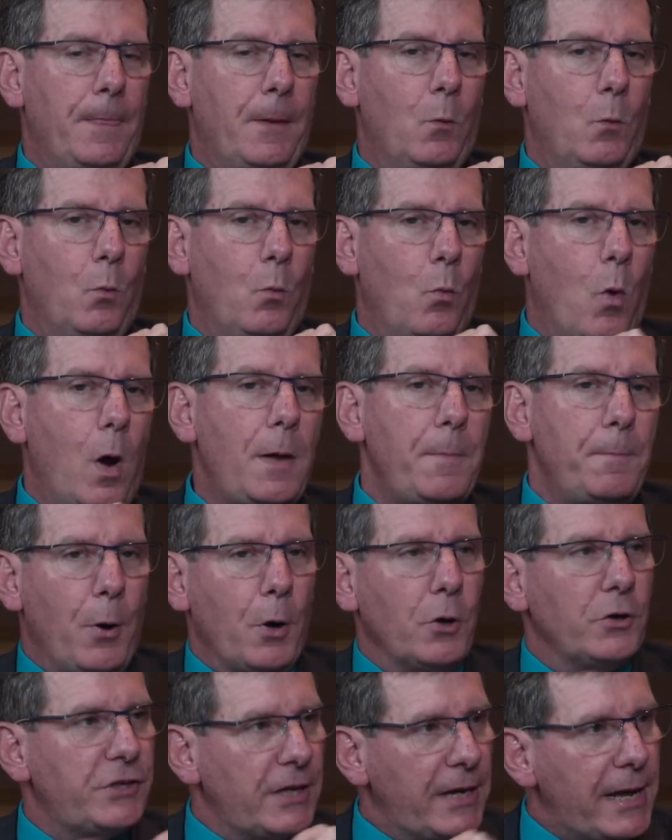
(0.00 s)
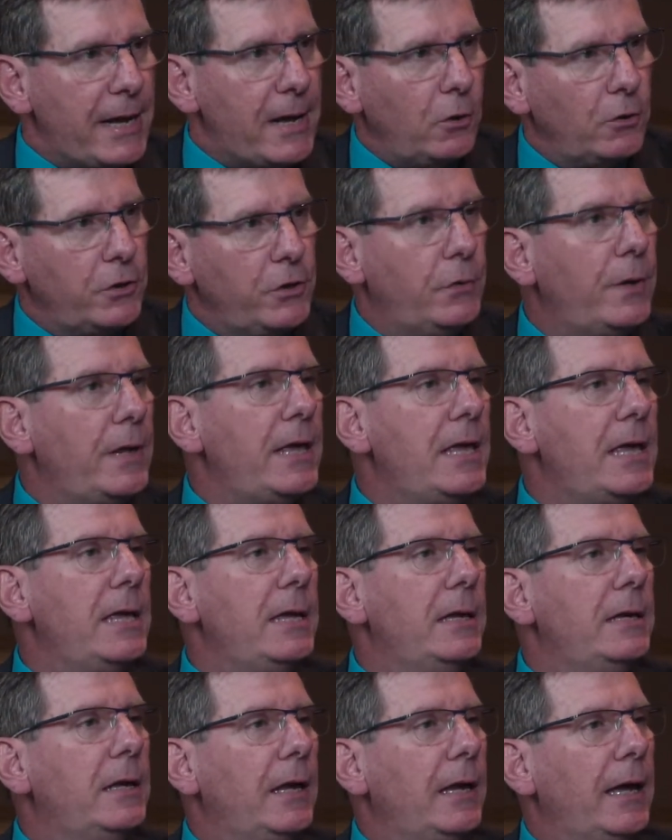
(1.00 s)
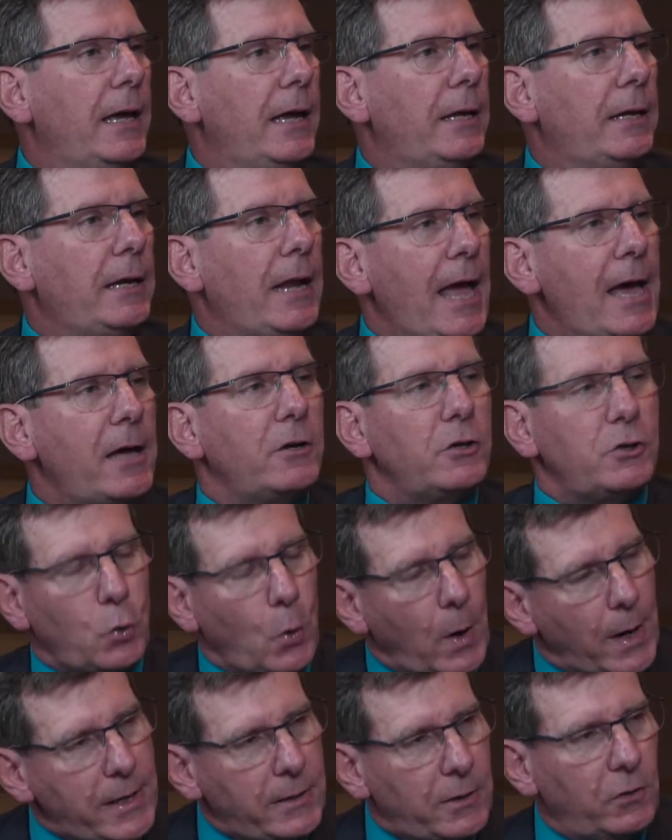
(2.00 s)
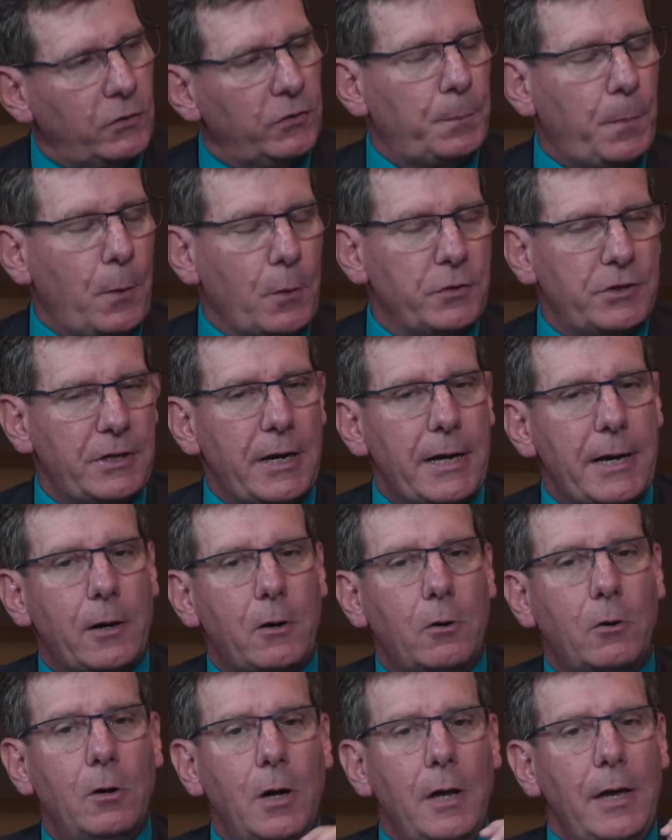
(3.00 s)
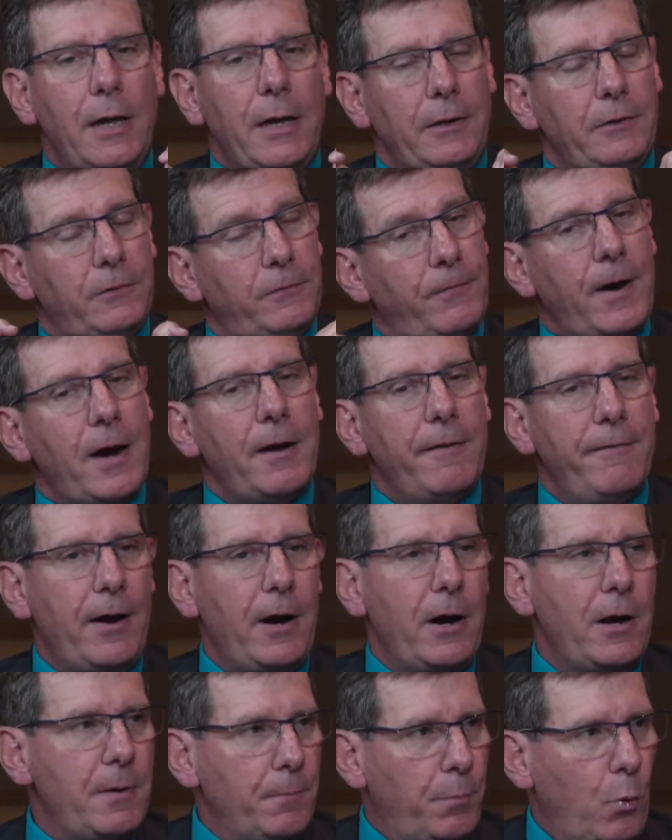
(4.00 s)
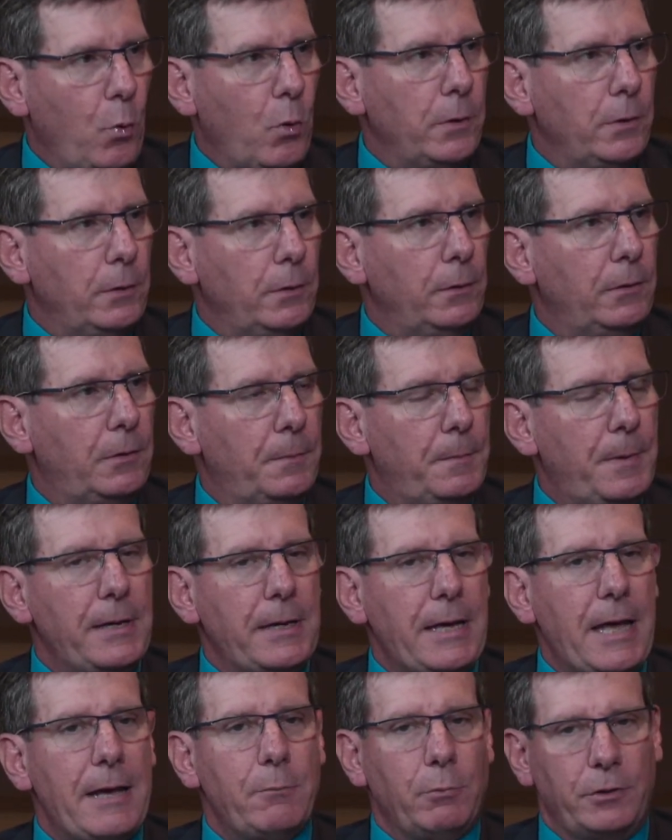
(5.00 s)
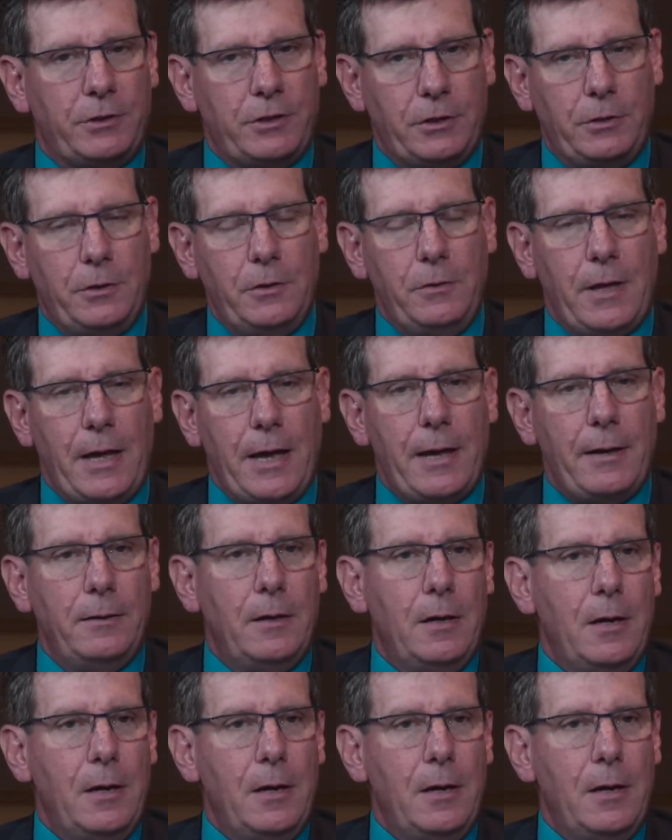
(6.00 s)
what personnel you need and how to train those personnel is very, very important to being able to do that.